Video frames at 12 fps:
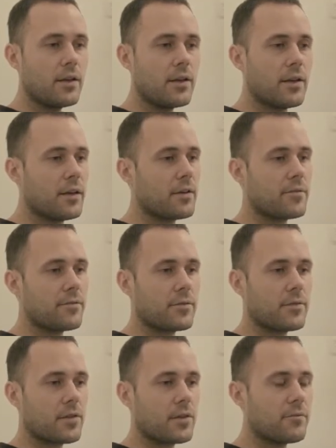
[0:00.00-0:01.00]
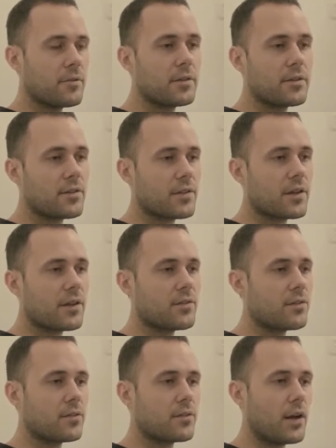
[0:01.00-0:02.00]
if something
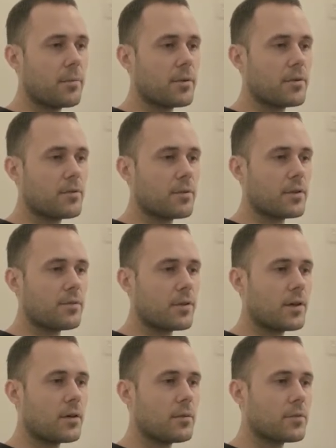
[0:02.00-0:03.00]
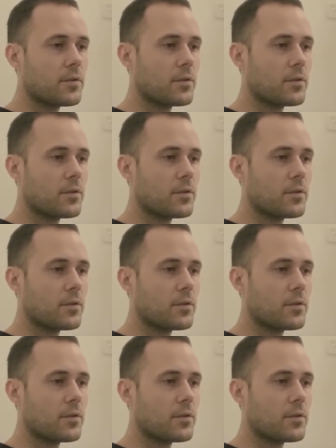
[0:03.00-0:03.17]
disastrous happens with the farms.